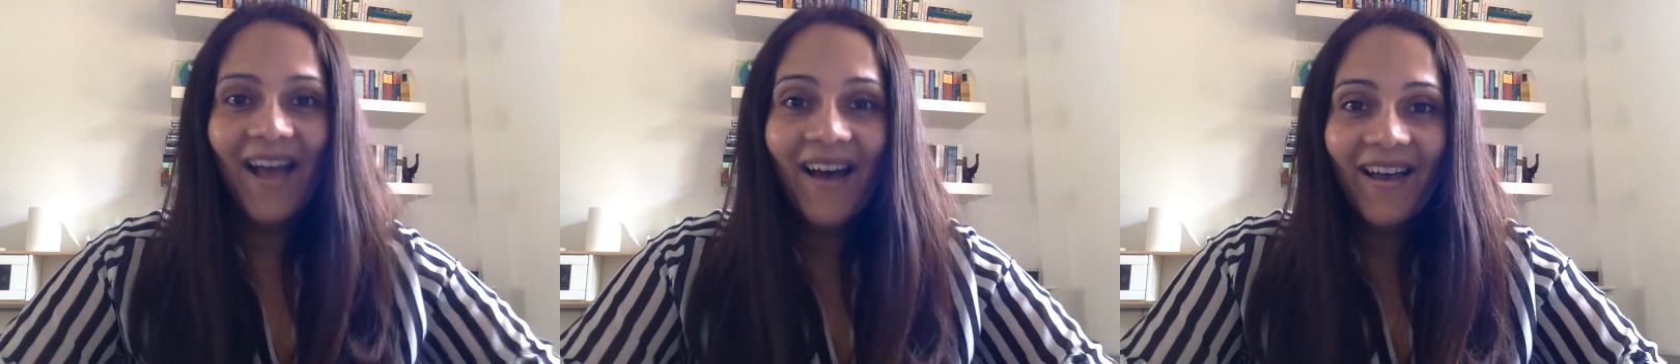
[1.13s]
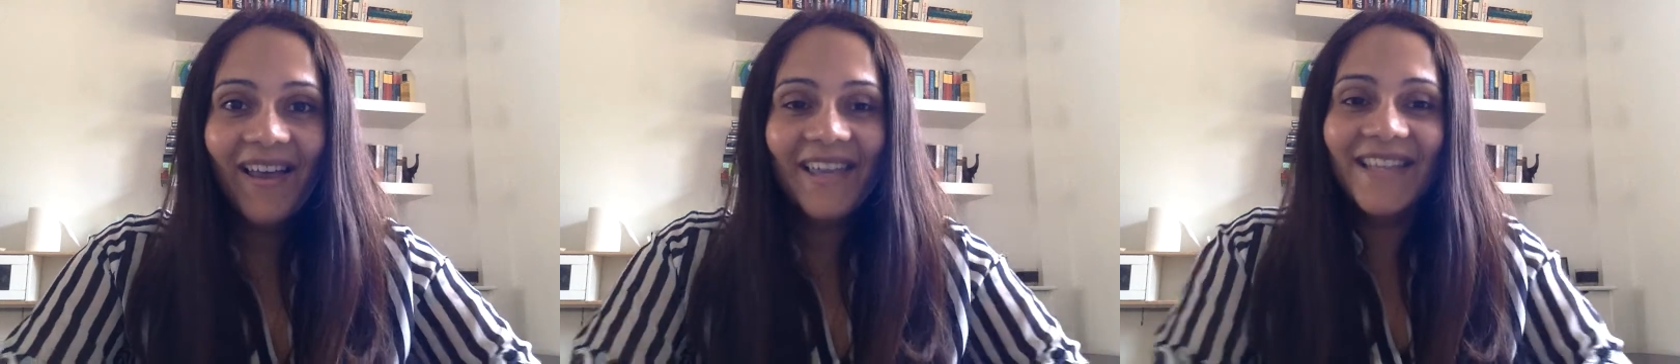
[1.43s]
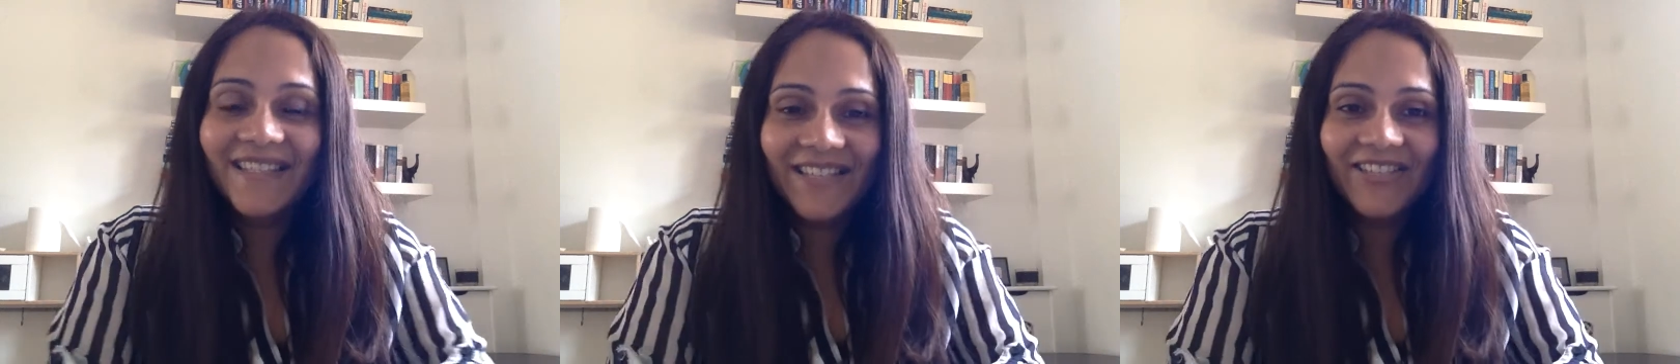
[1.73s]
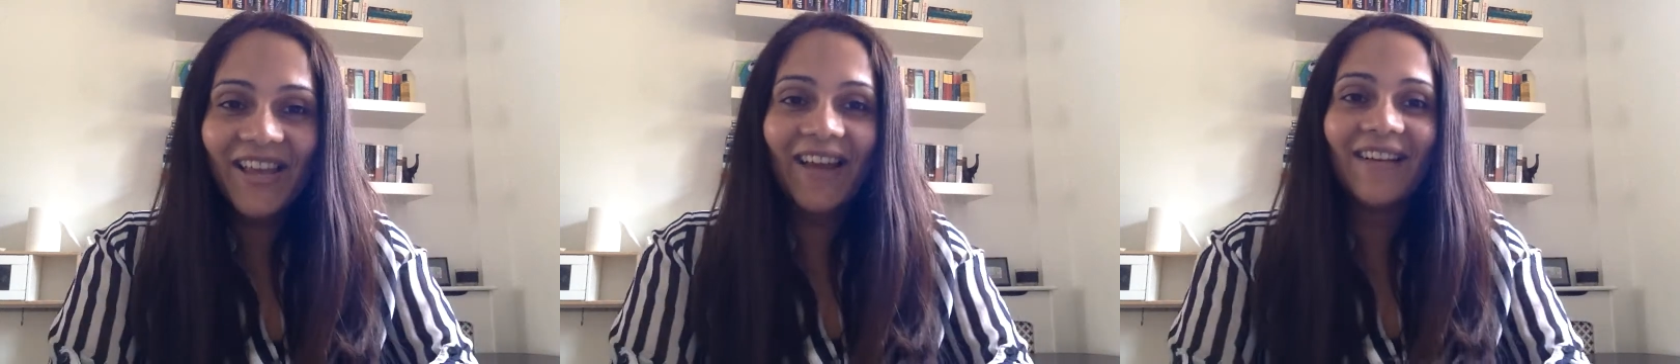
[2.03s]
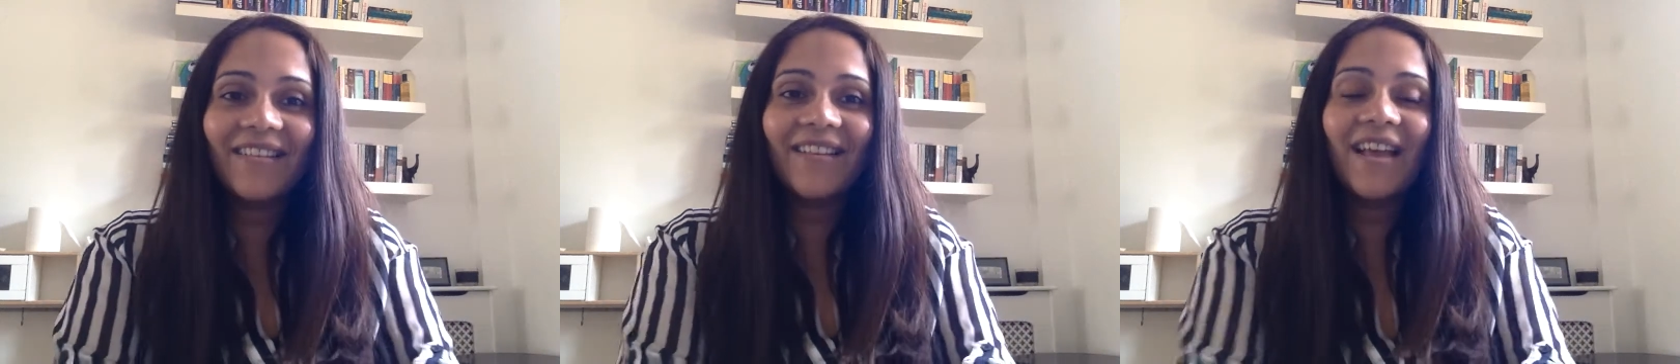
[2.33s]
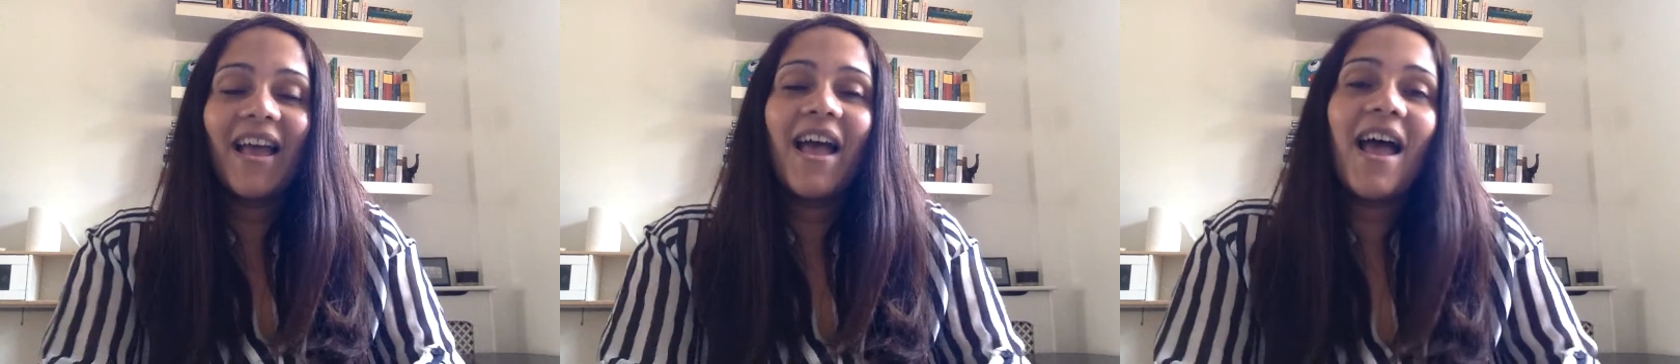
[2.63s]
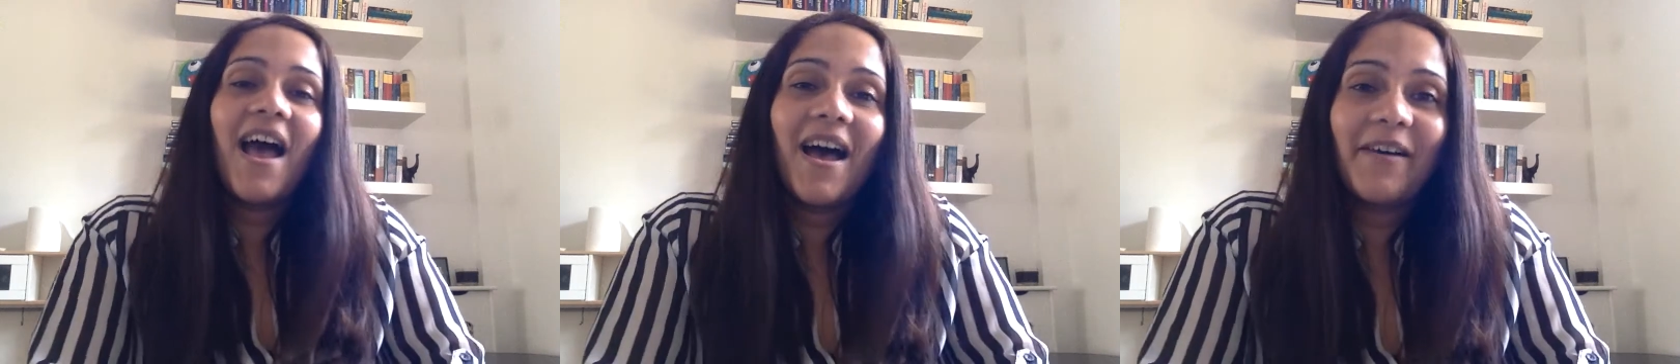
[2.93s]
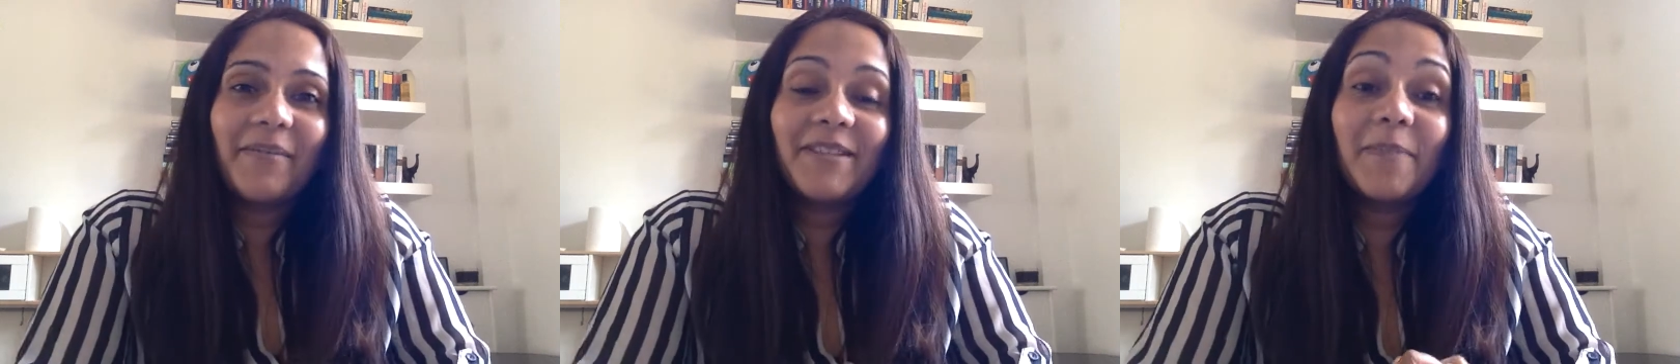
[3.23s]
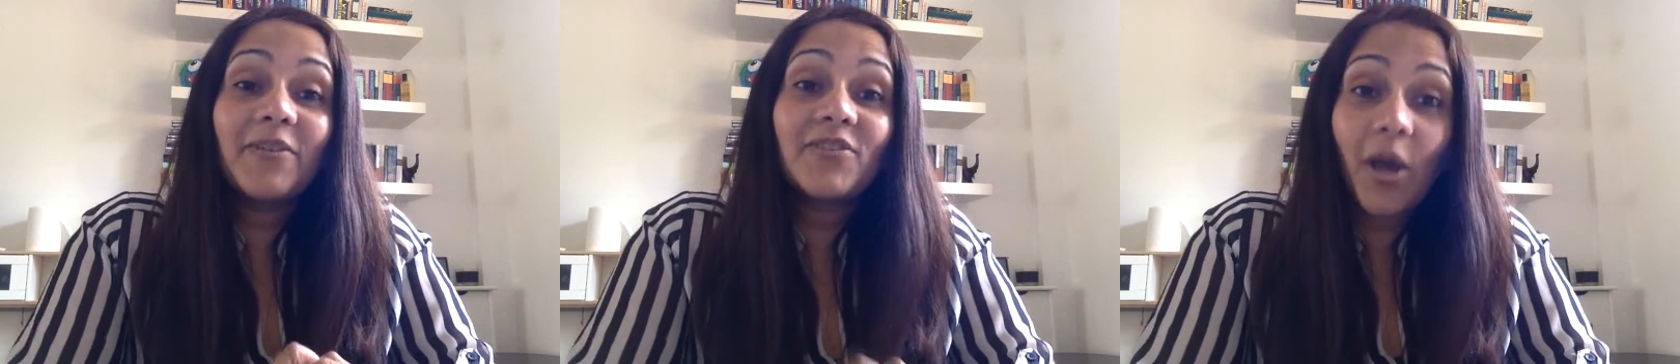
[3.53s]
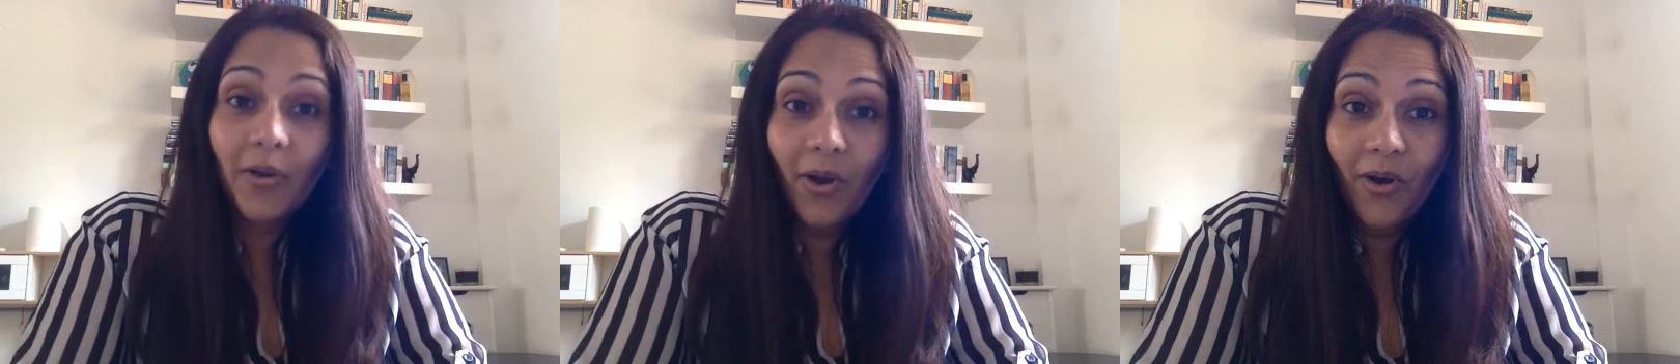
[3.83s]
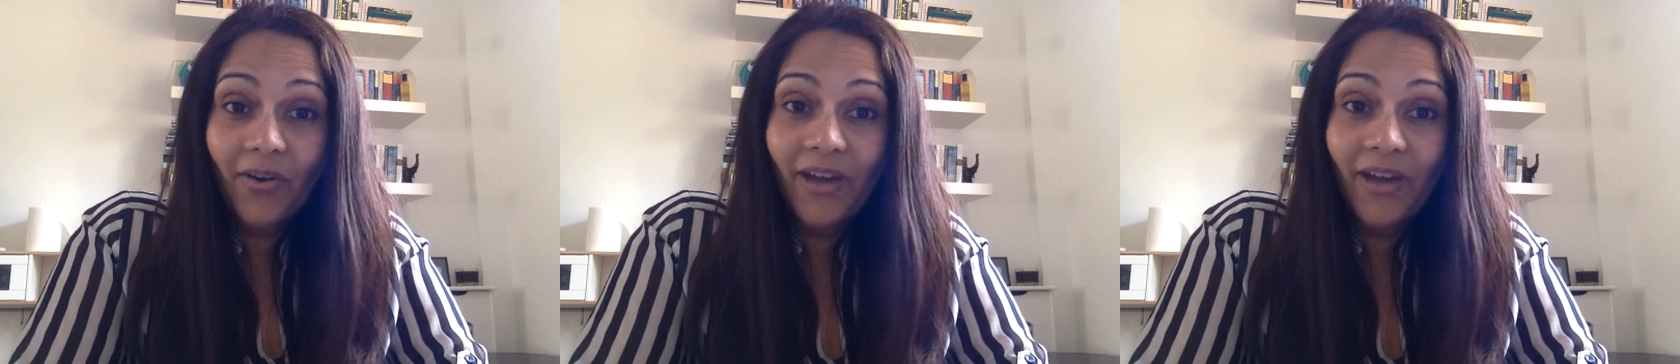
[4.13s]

Hi, it's Nichelle. It's been so long.